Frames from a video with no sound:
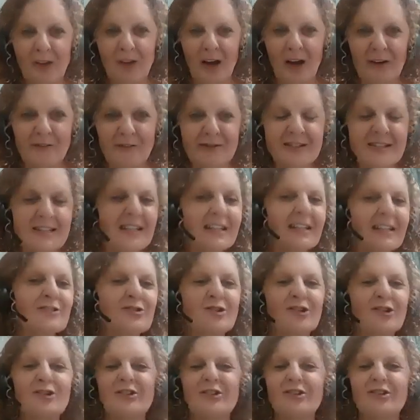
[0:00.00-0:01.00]
of
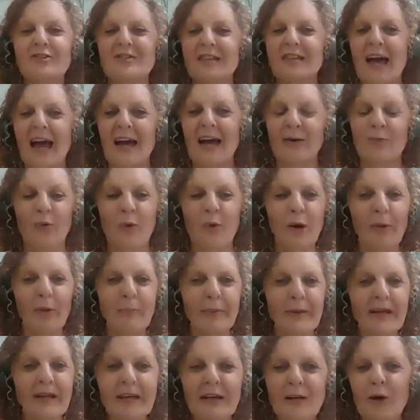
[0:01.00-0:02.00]
teachers and
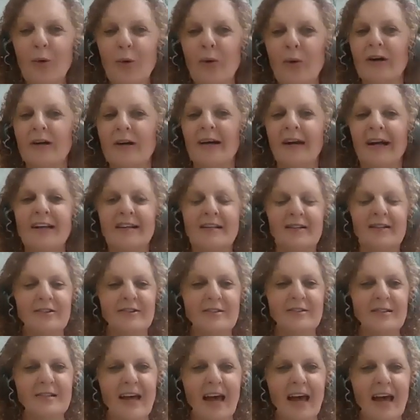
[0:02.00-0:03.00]
well-being
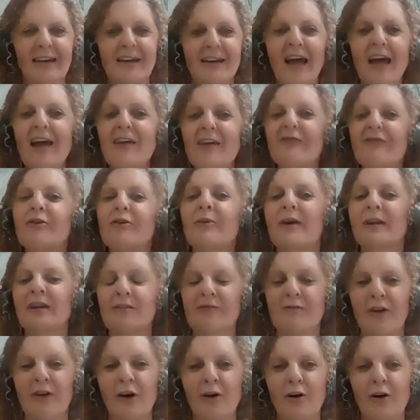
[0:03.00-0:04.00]
coordinators and everyone
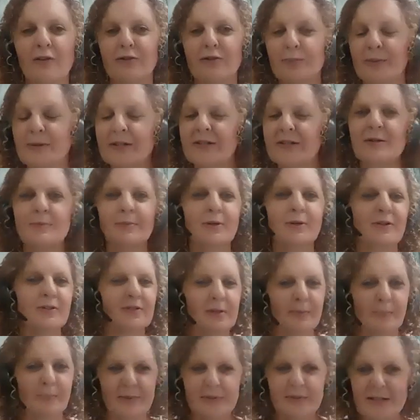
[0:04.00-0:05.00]
involved, principals,
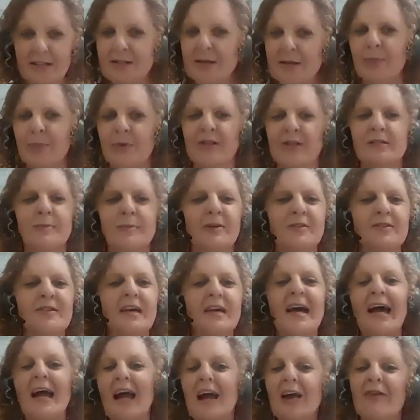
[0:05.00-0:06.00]
assistant principals,
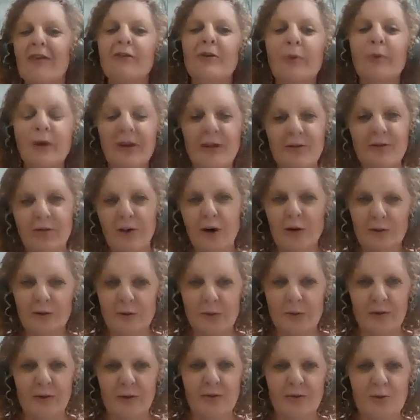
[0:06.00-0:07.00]
everyone involved
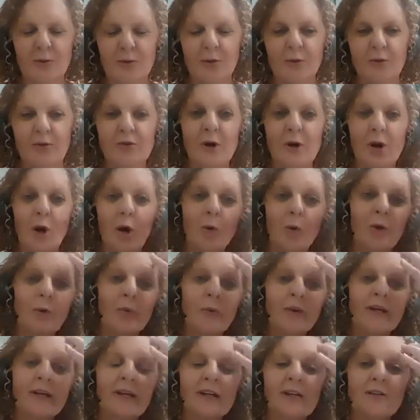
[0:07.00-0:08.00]
with the schools, where
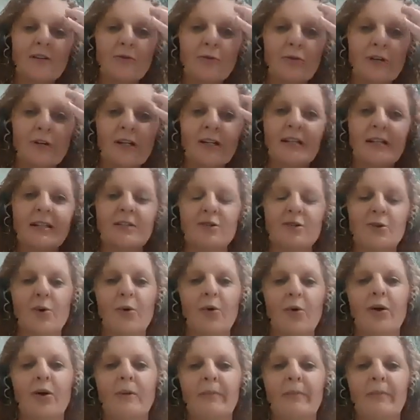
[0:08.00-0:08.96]
we can really talk